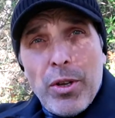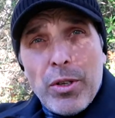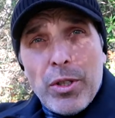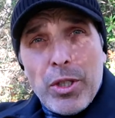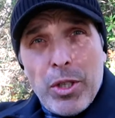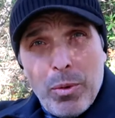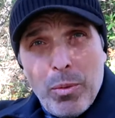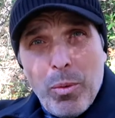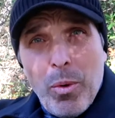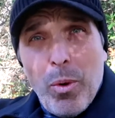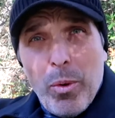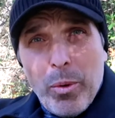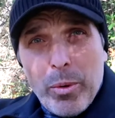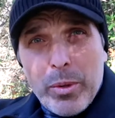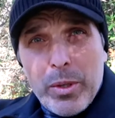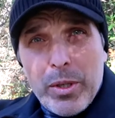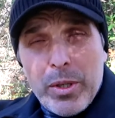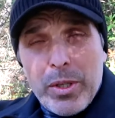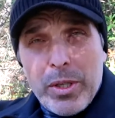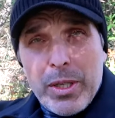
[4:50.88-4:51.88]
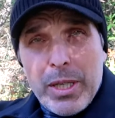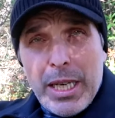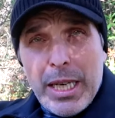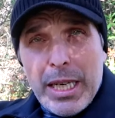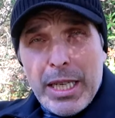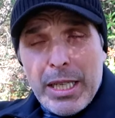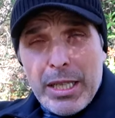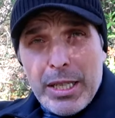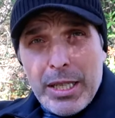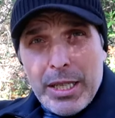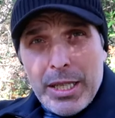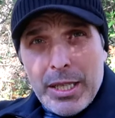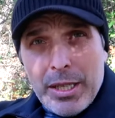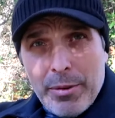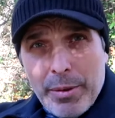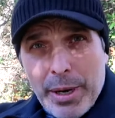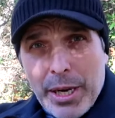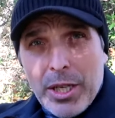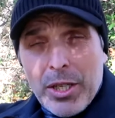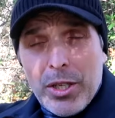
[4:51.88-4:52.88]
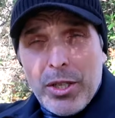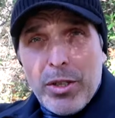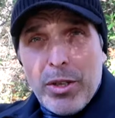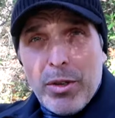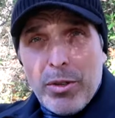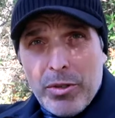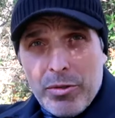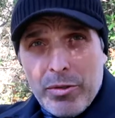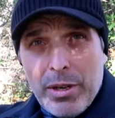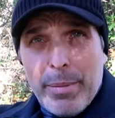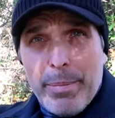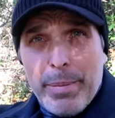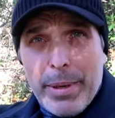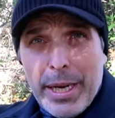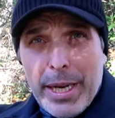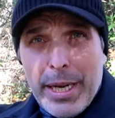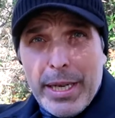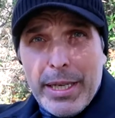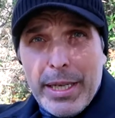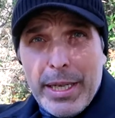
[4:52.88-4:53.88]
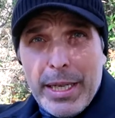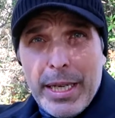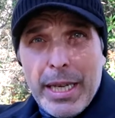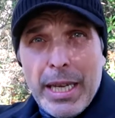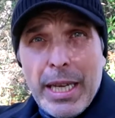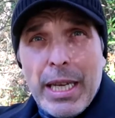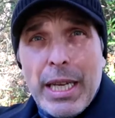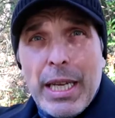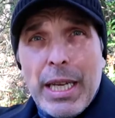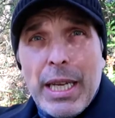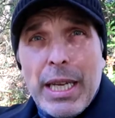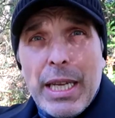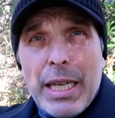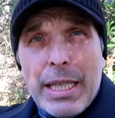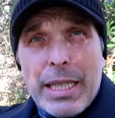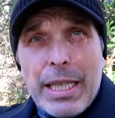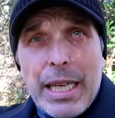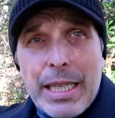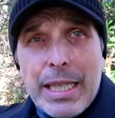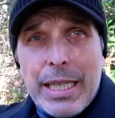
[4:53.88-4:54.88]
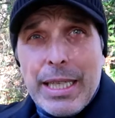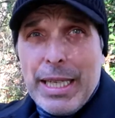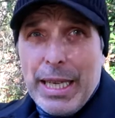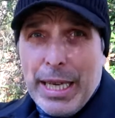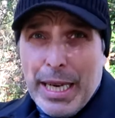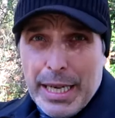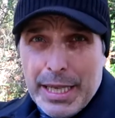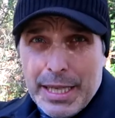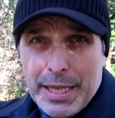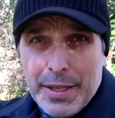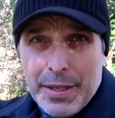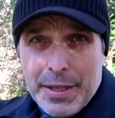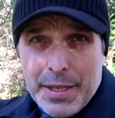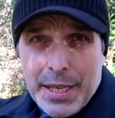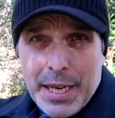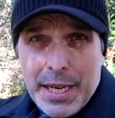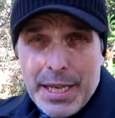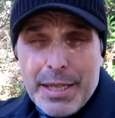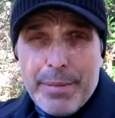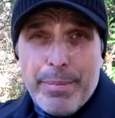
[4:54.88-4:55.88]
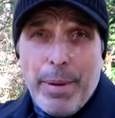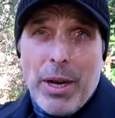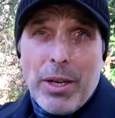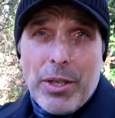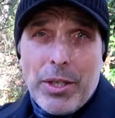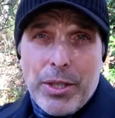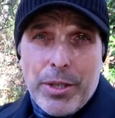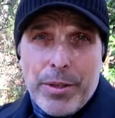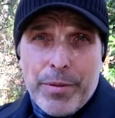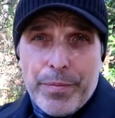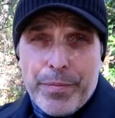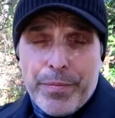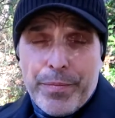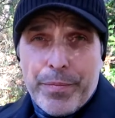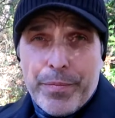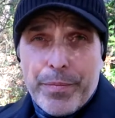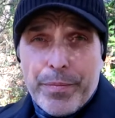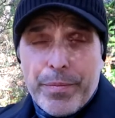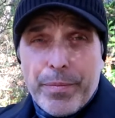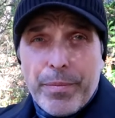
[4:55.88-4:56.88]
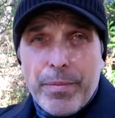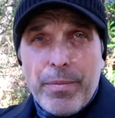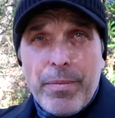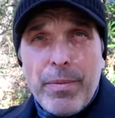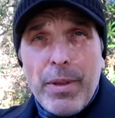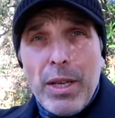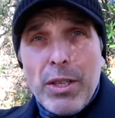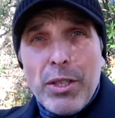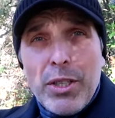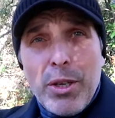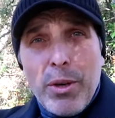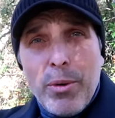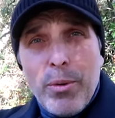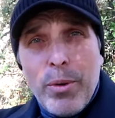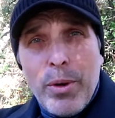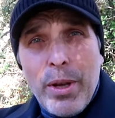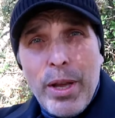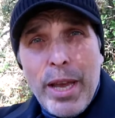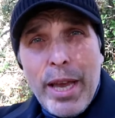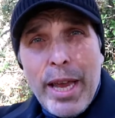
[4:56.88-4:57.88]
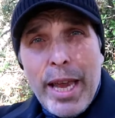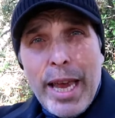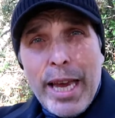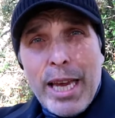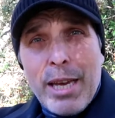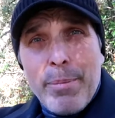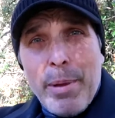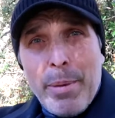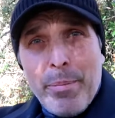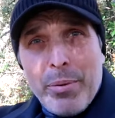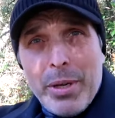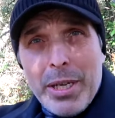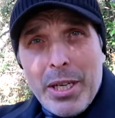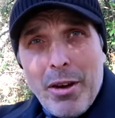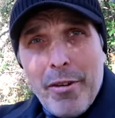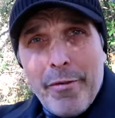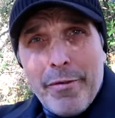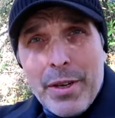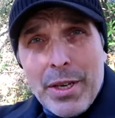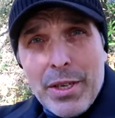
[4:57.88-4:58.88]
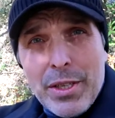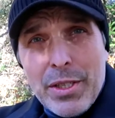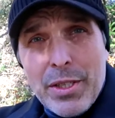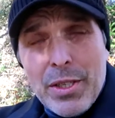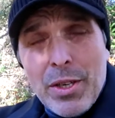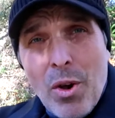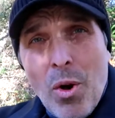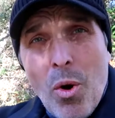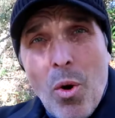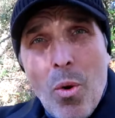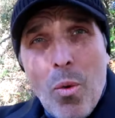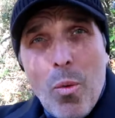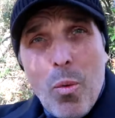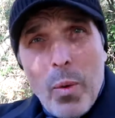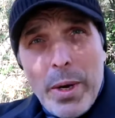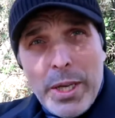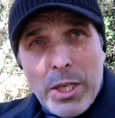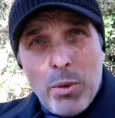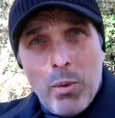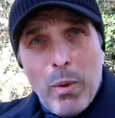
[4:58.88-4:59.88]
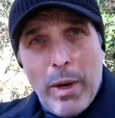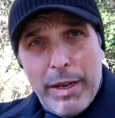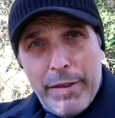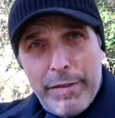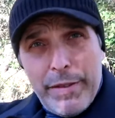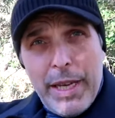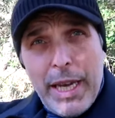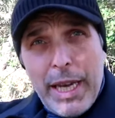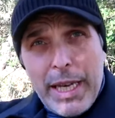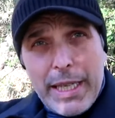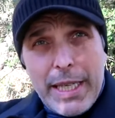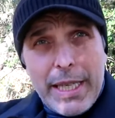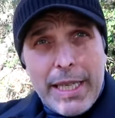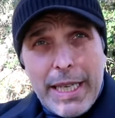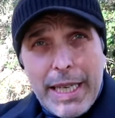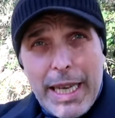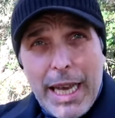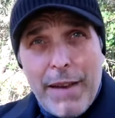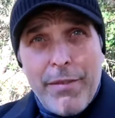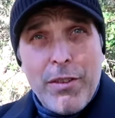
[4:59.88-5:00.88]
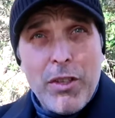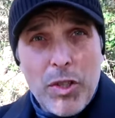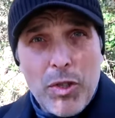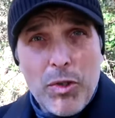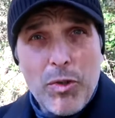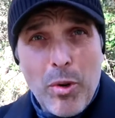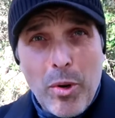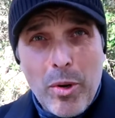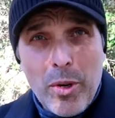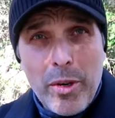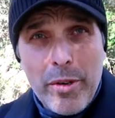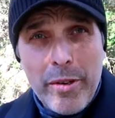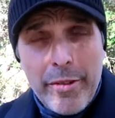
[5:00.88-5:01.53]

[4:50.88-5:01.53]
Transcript: towards the direction you're scraping in doesn't dig into the skin as much. So it can be pretty obvious which one of these is going to have a stronger